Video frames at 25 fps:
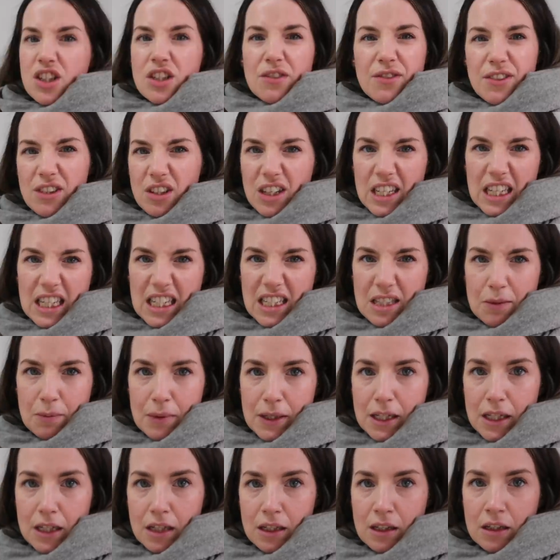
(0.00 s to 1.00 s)
I just feel like it's a
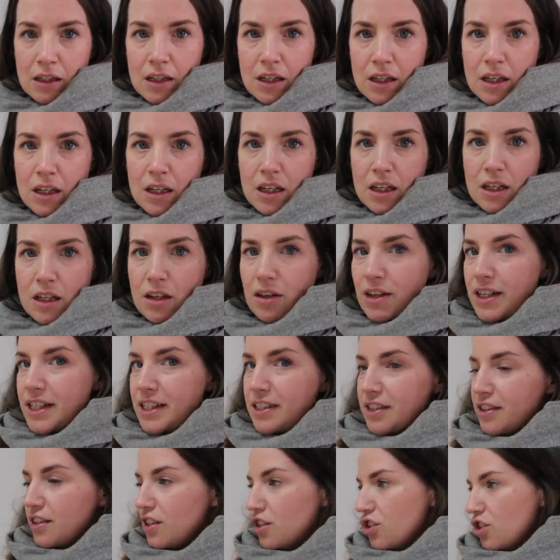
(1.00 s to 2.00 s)
bit
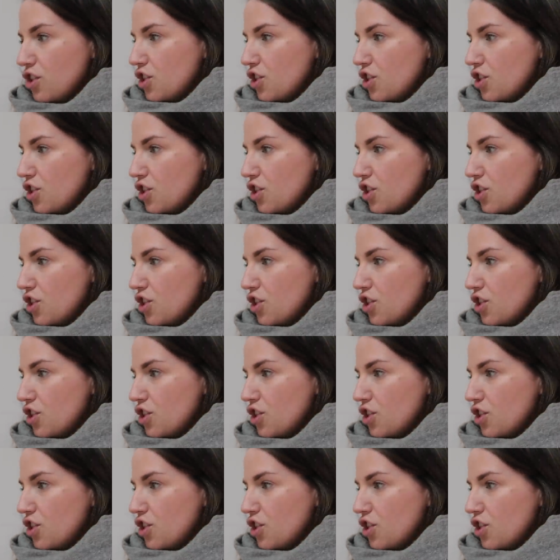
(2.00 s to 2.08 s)
nicer than